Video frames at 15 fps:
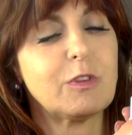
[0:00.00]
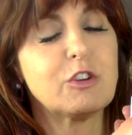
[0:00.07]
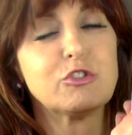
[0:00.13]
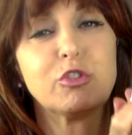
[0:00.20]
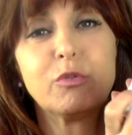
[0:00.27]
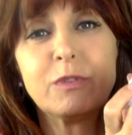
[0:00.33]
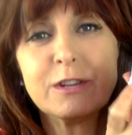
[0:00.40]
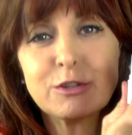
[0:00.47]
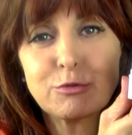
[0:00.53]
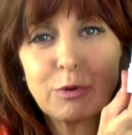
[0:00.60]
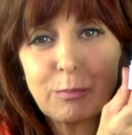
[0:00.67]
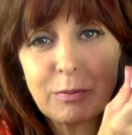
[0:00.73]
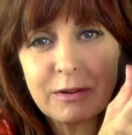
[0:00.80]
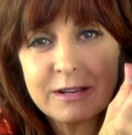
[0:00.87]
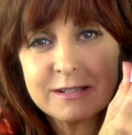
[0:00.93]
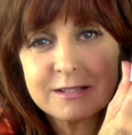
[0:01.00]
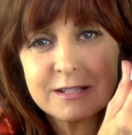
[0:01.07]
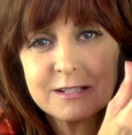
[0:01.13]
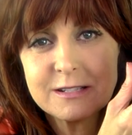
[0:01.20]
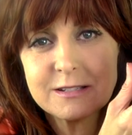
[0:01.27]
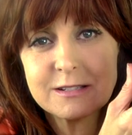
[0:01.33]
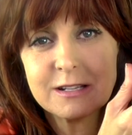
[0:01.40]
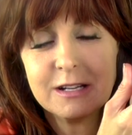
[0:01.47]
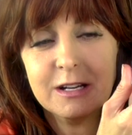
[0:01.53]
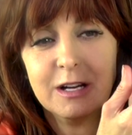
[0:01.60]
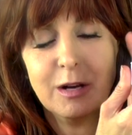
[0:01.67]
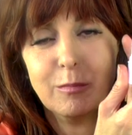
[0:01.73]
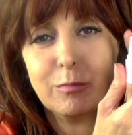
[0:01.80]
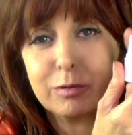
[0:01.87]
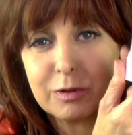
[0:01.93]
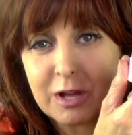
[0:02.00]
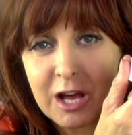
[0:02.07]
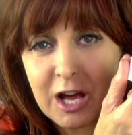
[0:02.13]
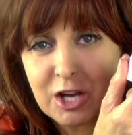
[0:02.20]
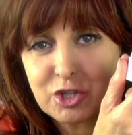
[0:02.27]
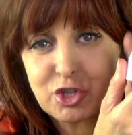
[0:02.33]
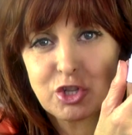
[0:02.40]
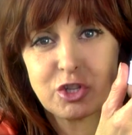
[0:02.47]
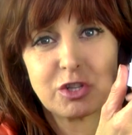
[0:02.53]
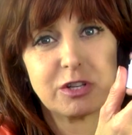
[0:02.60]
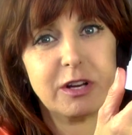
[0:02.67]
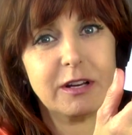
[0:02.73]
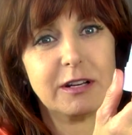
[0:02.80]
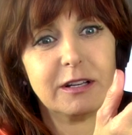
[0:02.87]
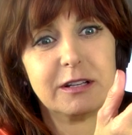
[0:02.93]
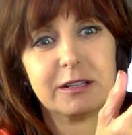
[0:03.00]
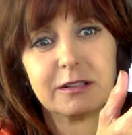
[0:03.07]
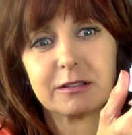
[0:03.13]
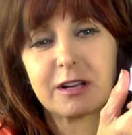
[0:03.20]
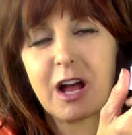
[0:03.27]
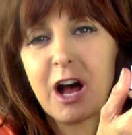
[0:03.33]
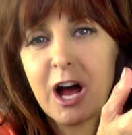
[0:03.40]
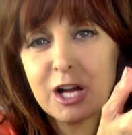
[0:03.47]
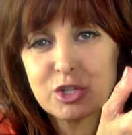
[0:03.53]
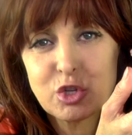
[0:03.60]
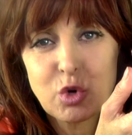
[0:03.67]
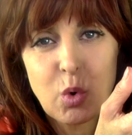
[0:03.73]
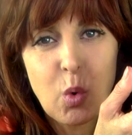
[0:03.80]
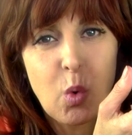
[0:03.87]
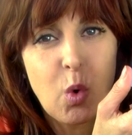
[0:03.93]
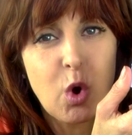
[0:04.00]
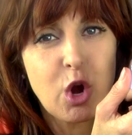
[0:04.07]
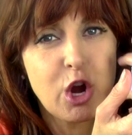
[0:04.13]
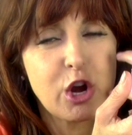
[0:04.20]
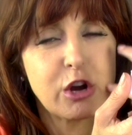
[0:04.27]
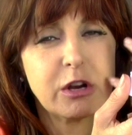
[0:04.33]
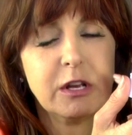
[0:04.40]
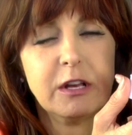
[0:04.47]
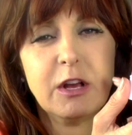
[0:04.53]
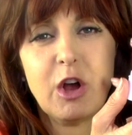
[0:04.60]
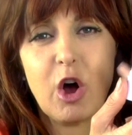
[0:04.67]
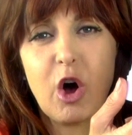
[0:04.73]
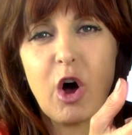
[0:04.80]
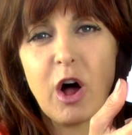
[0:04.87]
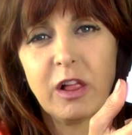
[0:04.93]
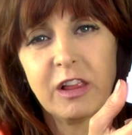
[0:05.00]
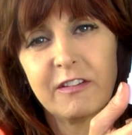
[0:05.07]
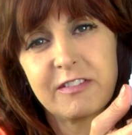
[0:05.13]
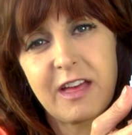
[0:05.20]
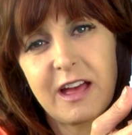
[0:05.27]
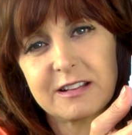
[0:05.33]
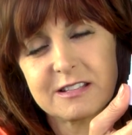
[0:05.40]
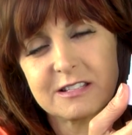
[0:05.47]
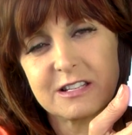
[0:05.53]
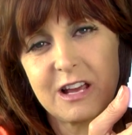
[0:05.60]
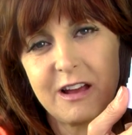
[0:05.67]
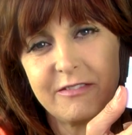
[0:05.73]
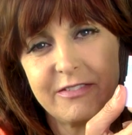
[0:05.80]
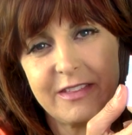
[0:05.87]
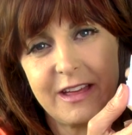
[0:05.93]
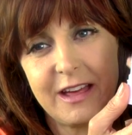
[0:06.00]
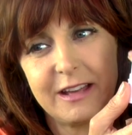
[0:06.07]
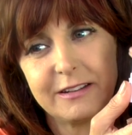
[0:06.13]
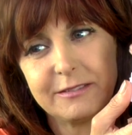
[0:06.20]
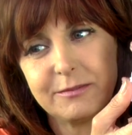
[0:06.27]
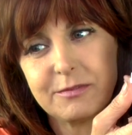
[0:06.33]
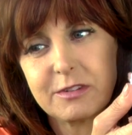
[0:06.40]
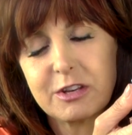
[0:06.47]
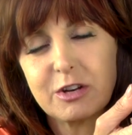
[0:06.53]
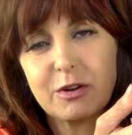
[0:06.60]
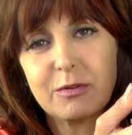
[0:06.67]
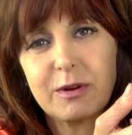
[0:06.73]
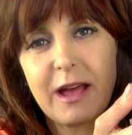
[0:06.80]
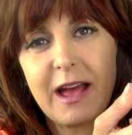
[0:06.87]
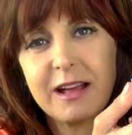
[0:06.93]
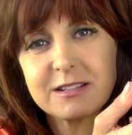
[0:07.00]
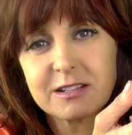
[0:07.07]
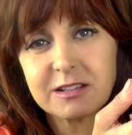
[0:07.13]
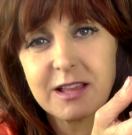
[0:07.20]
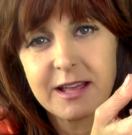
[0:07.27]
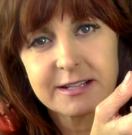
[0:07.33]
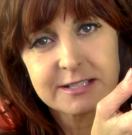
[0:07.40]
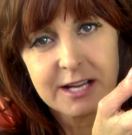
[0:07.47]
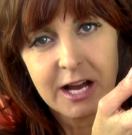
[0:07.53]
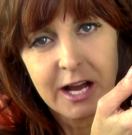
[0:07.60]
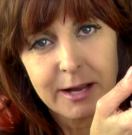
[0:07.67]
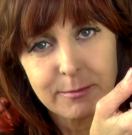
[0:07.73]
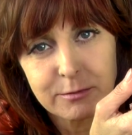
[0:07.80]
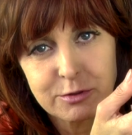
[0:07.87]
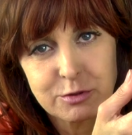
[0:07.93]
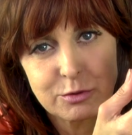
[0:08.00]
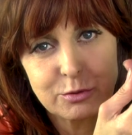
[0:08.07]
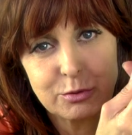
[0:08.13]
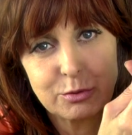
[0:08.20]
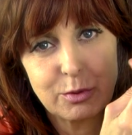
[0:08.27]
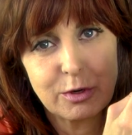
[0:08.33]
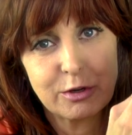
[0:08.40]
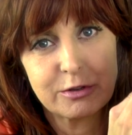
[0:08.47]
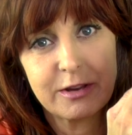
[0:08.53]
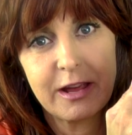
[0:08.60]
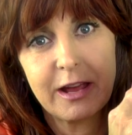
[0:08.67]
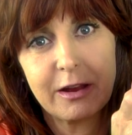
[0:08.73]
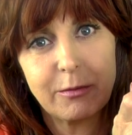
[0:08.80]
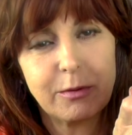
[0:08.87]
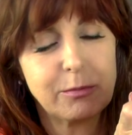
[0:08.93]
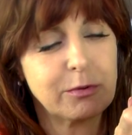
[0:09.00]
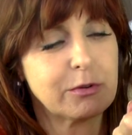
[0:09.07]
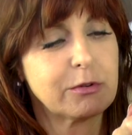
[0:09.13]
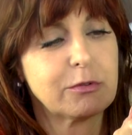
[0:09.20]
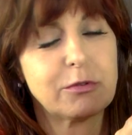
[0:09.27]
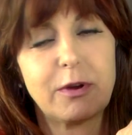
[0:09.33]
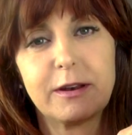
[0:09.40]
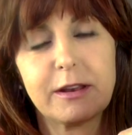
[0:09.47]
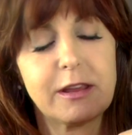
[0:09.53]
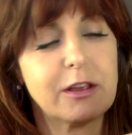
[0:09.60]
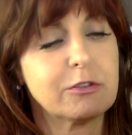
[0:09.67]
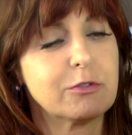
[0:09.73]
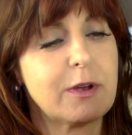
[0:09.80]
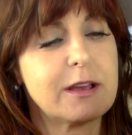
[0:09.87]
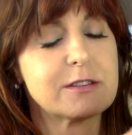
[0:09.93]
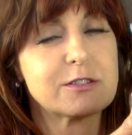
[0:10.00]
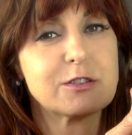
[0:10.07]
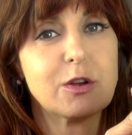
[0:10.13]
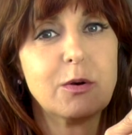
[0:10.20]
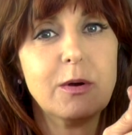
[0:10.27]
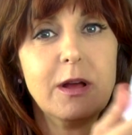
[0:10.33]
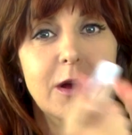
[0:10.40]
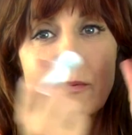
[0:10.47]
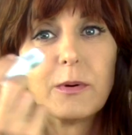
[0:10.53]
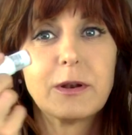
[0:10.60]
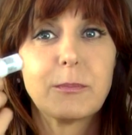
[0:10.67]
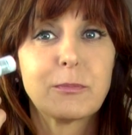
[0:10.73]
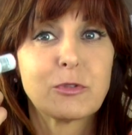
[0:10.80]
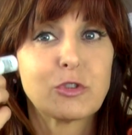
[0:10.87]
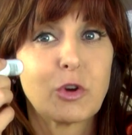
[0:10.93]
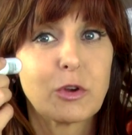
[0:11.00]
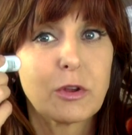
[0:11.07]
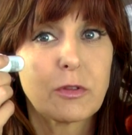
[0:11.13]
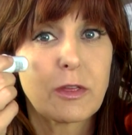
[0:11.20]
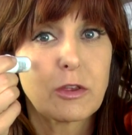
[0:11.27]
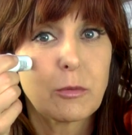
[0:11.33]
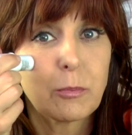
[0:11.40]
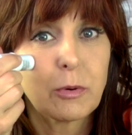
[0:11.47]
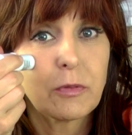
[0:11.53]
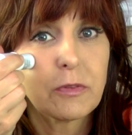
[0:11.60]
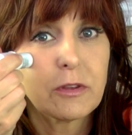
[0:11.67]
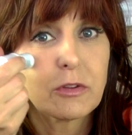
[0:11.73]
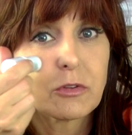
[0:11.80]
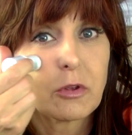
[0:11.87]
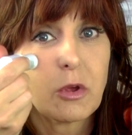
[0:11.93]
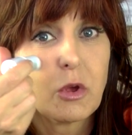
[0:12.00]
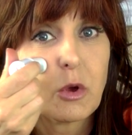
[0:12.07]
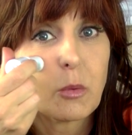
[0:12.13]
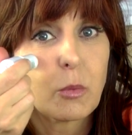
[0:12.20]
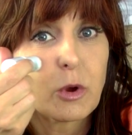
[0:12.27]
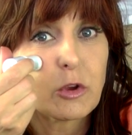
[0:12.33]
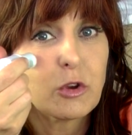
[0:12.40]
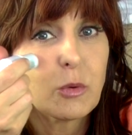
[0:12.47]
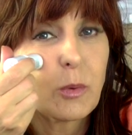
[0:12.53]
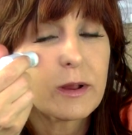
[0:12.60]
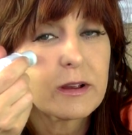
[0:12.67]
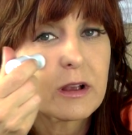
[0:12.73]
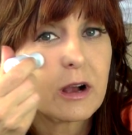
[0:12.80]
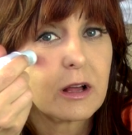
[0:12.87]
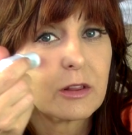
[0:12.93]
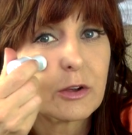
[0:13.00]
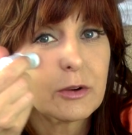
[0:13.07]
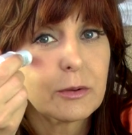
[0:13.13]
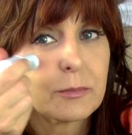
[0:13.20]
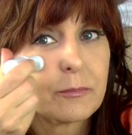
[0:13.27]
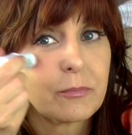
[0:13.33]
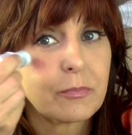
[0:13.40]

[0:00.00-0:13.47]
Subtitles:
So this replaces blush, contour, all of that stuff that, adds a lot of time to our day when we're trying to get dressed. So I want to show you that you put this where you want color.